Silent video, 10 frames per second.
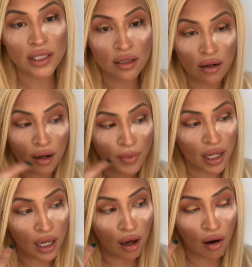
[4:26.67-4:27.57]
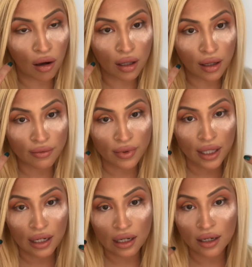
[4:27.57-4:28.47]
So now I'm going to get all of
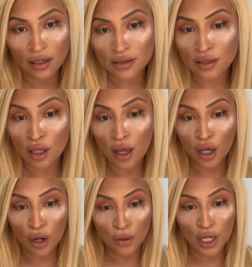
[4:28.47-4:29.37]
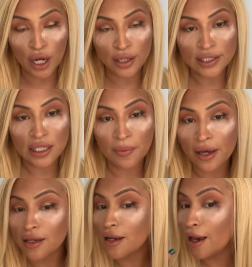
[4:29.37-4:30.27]
the Coty
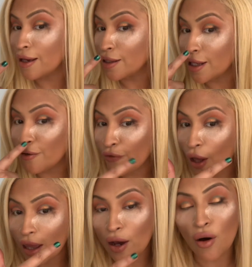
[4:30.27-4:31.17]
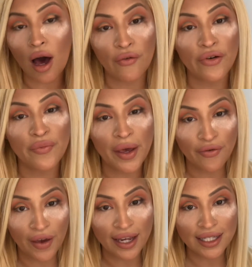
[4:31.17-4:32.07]
Airspun and the fallout off of my
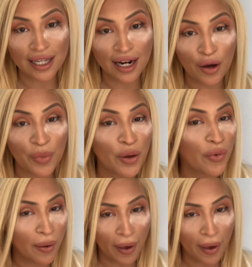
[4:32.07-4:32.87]
face, and I'll be right